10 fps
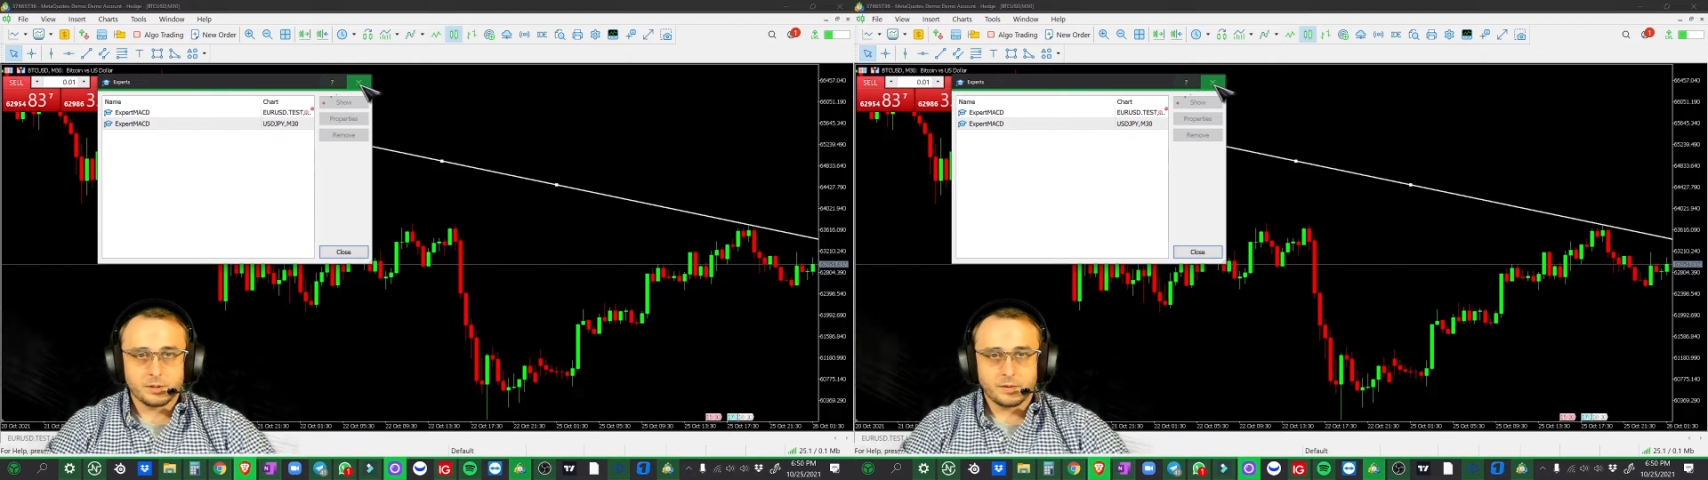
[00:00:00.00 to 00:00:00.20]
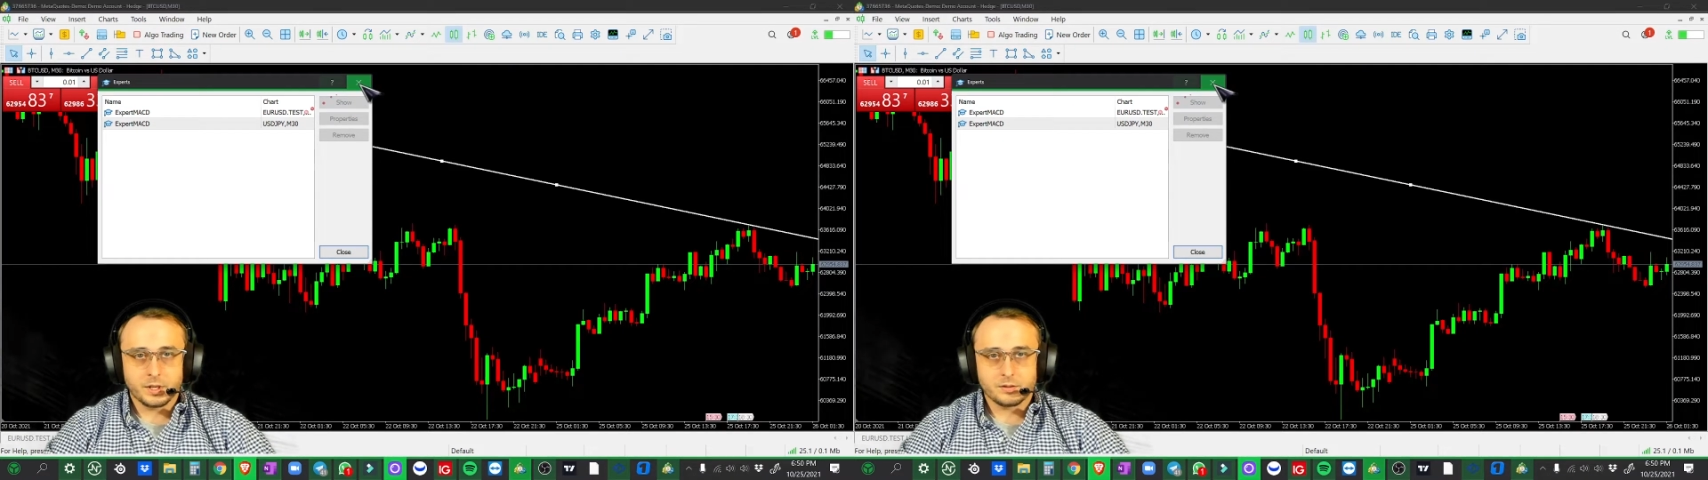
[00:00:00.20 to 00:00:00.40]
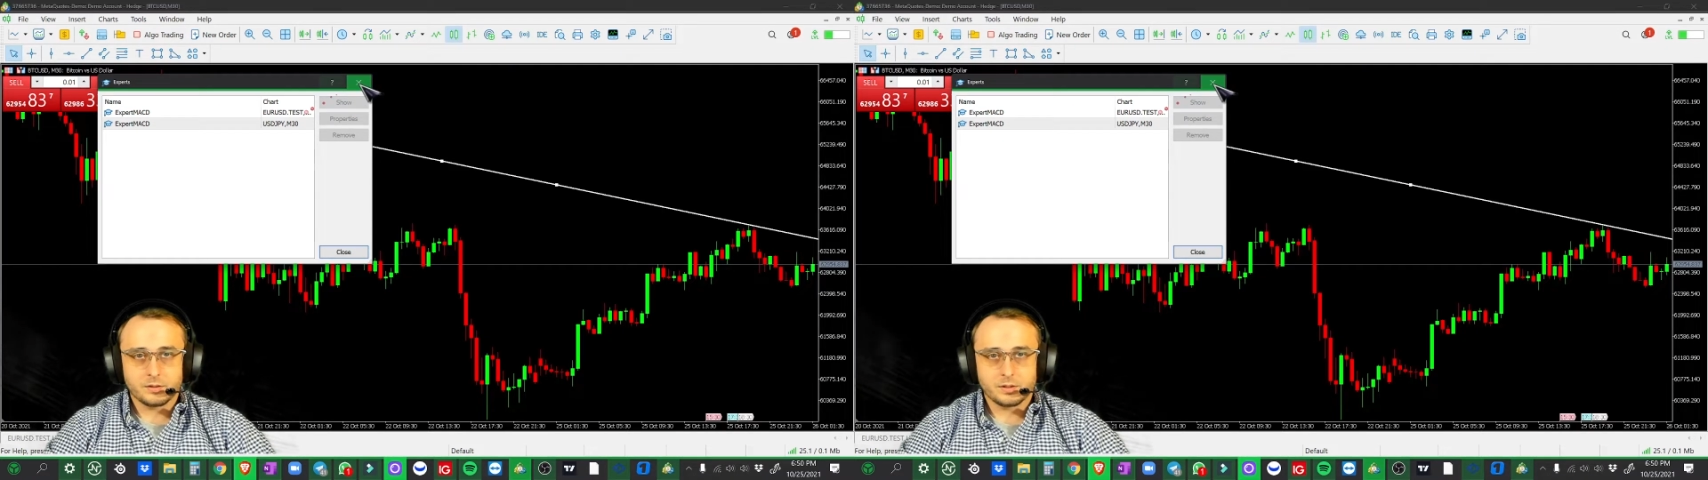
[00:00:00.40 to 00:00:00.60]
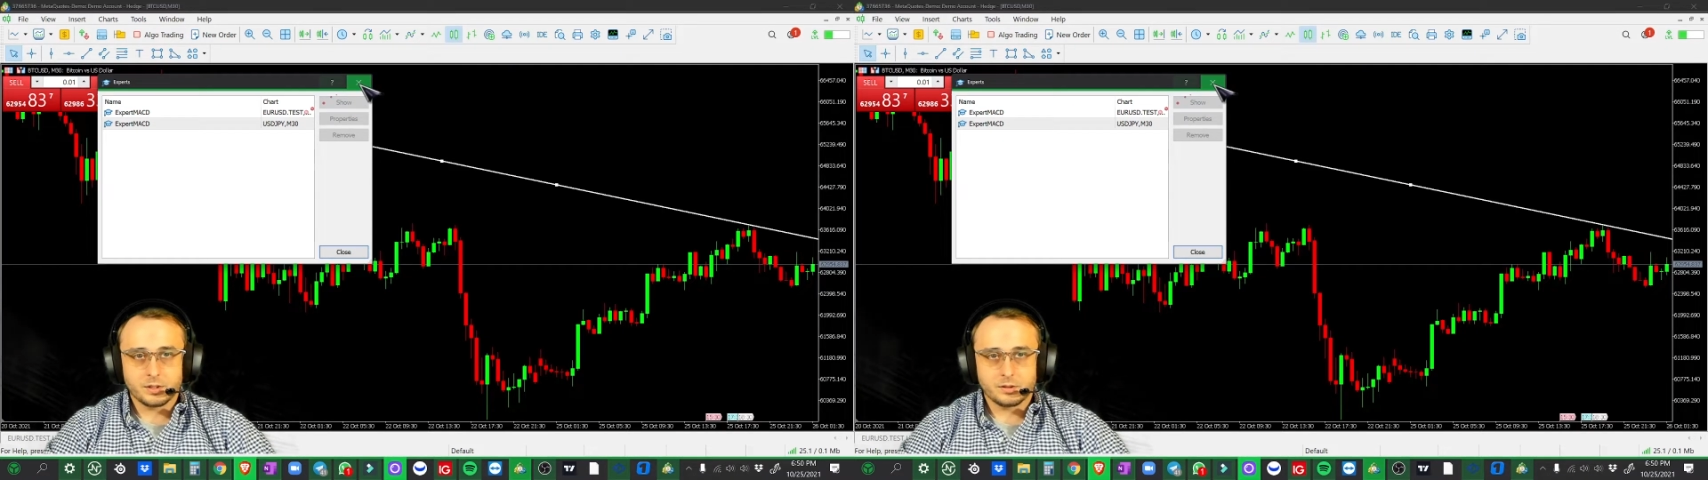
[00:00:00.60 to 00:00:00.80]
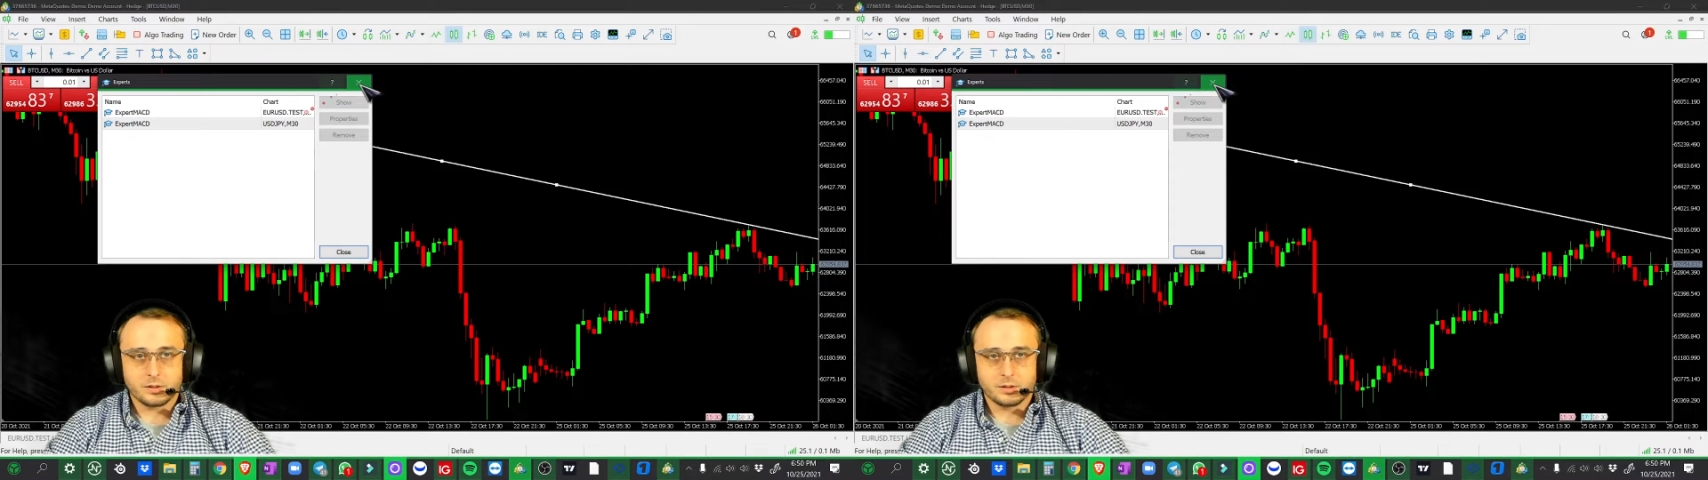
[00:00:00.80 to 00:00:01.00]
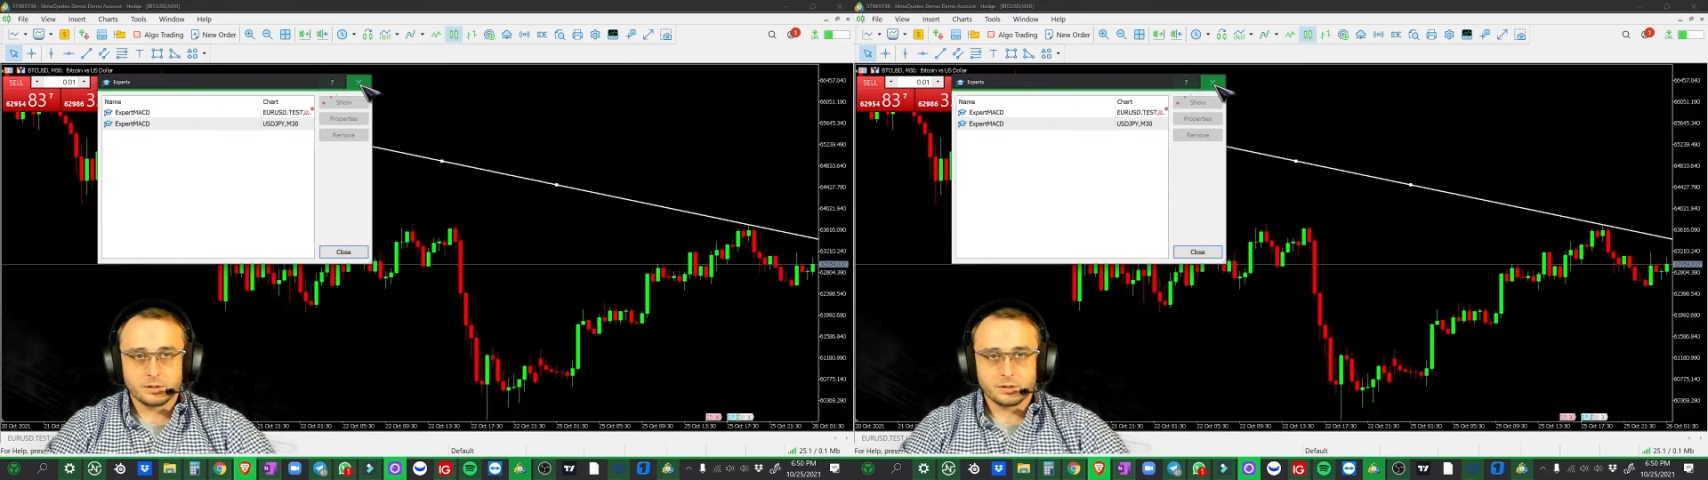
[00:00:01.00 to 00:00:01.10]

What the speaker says: advisors that you're currently